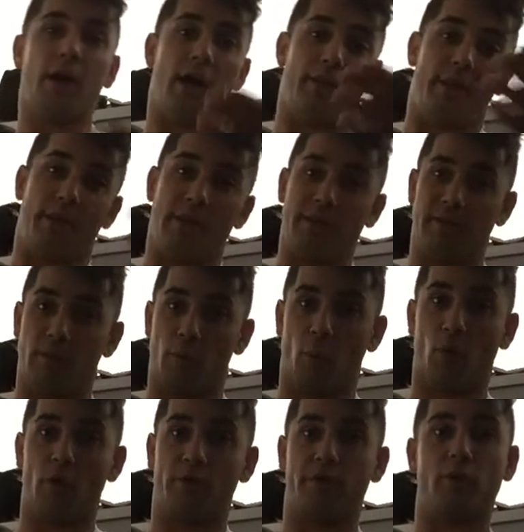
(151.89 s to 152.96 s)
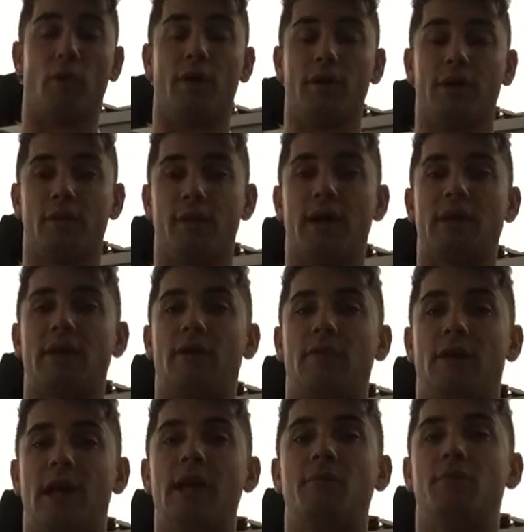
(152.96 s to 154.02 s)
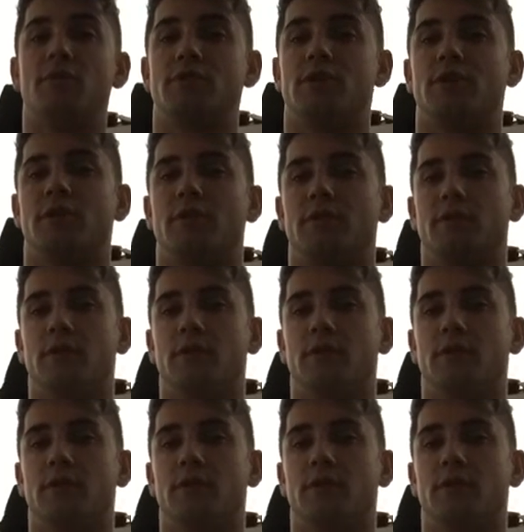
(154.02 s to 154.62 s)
and then even more if you want to get back down to 8%.